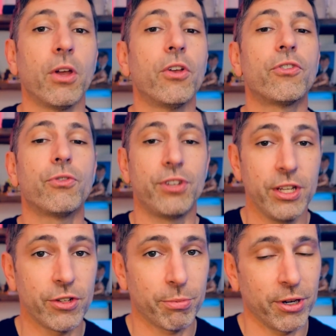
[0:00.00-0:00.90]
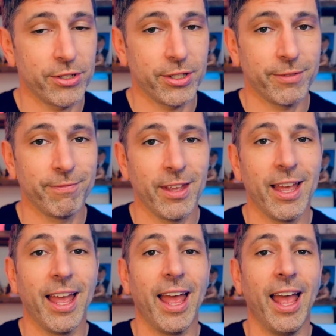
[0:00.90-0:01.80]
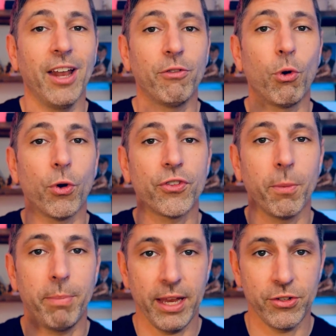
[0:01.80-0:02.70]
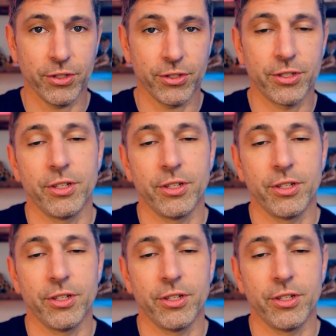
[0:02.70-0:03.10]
strategic pricing, and of course, patience.